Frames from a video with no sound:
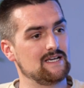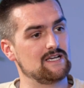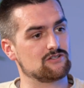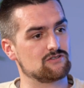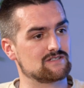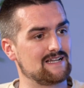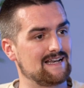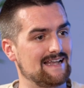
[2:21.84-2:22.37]
It
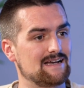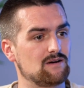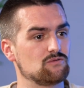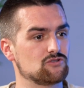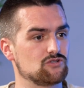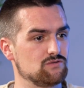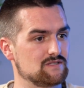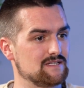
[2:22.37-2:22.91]
just
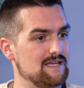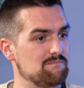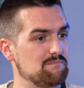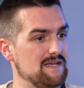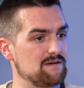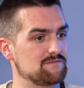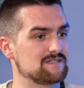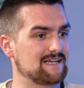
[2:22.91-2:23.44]
allows you to then
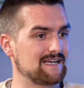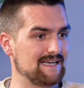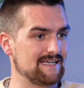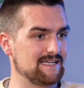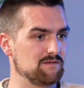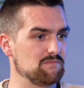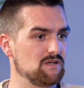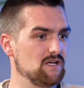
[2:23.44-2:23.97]
be able to
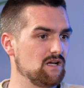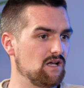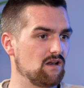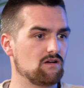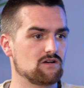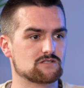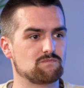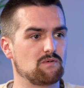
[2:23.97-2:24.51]
claim a
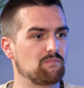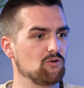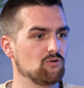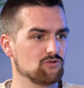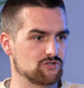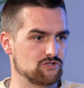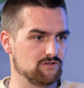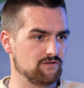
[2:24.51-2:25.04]
large
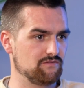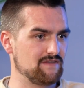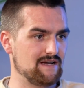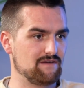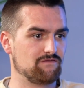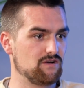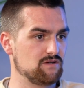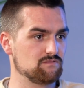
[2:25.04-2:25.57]
proportion of
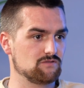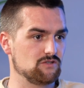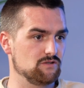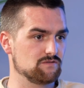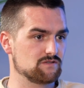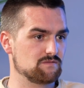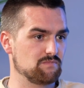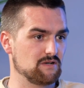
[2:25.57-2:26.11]
that phone
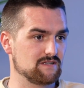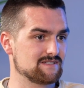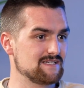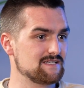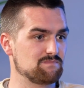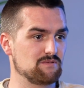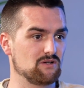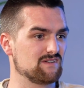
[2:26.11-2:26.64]
use, because
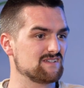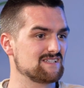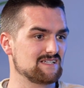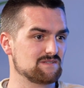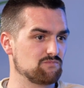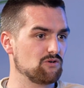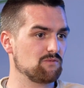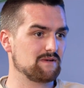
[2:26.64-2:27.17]
let's be honest,
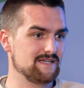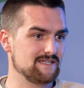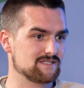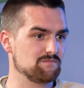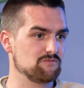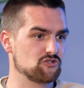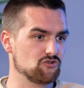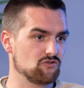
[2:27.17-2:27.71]
that's probably is
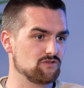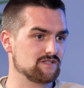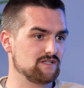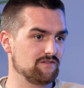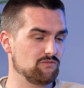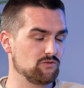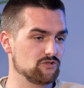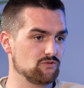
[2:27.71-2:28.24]
the
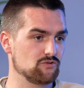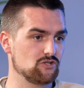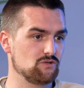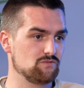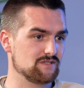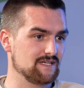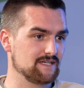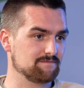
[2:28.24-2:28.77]
majority of what you're
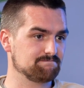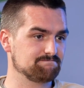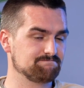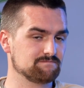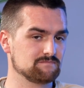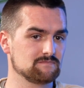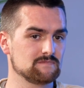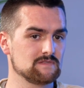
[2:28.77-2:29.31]
using.
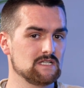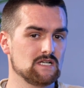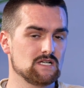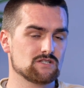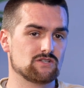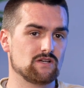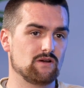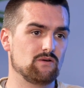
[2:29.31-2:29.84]

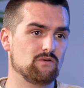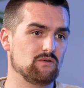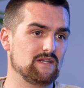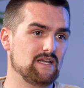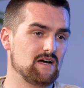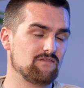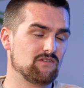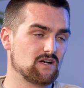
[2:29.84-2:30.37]
So
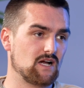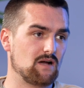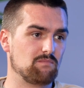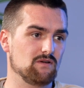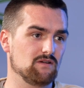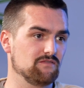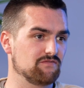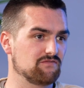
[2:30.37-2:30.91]
the other
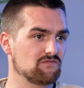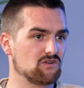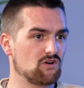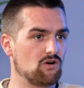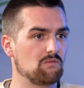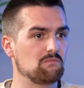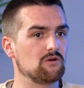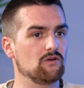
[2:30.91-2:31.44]
couple of
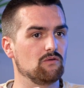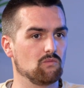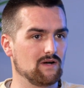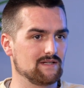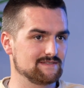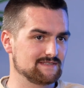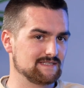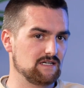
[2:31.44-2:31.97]
common
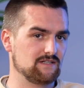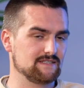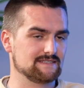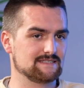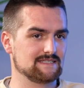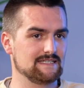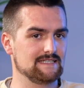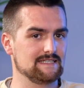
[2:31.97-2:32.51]
ones that I
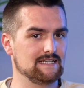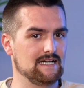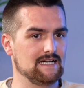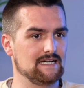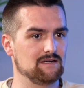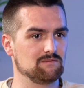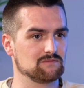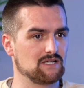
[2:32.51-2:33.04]
see
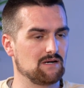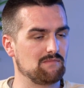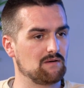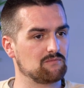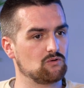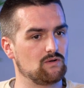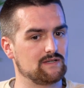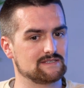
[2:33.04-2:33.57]
come
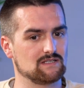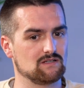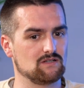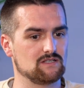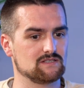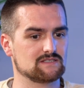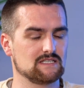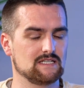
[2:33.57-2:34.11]
up quite a
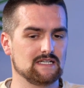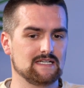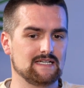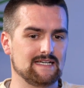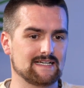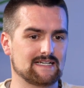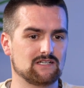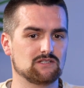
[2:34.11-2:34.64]
lot,
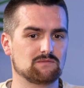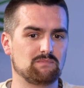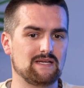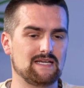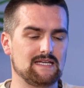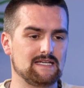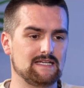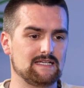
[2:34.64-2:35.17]
it could
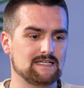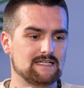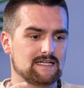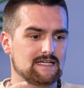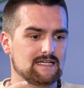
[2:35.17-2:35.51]
be